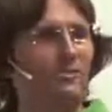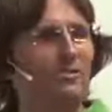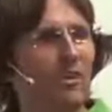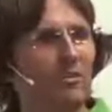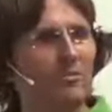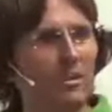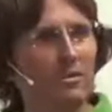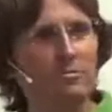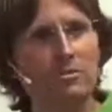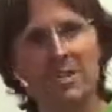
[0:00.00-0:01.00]
as long as
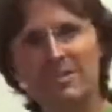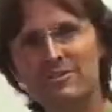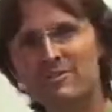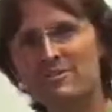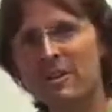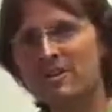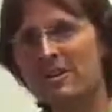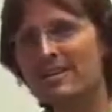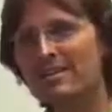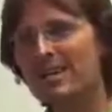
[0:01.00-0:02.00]
those projections
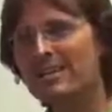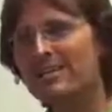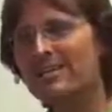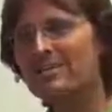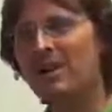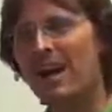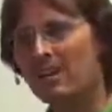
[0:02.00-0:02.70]
don't get taken into